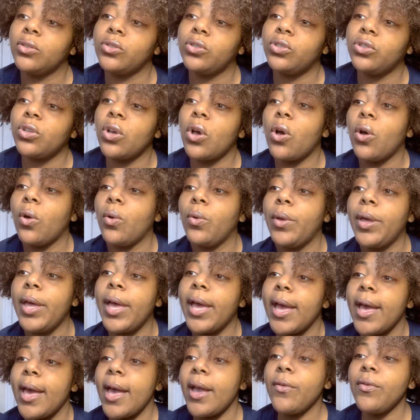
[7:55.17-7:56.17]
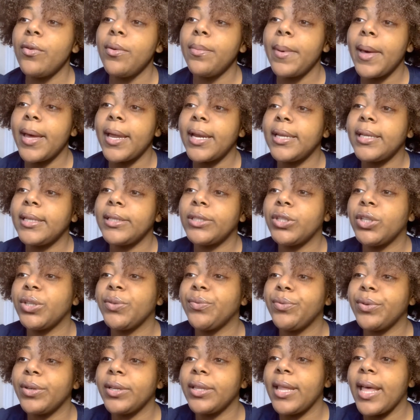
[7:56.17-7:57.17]
So everybody needs to
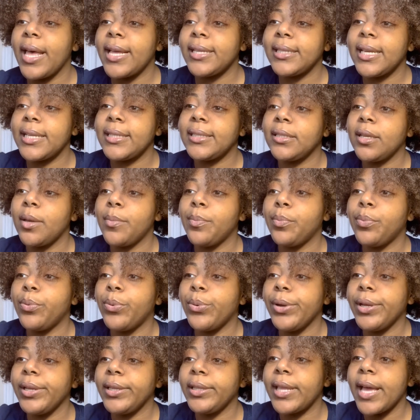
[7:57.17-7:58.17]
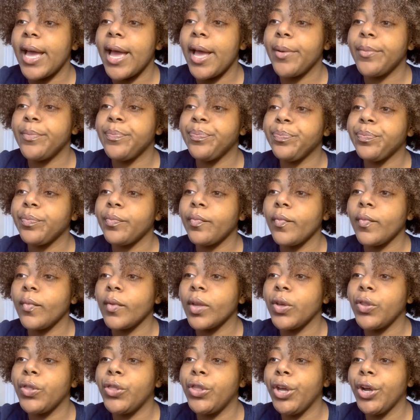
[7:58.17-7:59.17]
realize at some point that
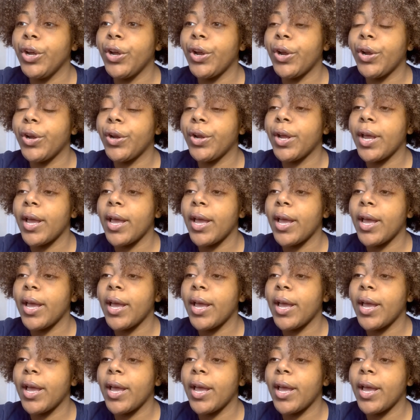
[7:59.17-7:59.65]
their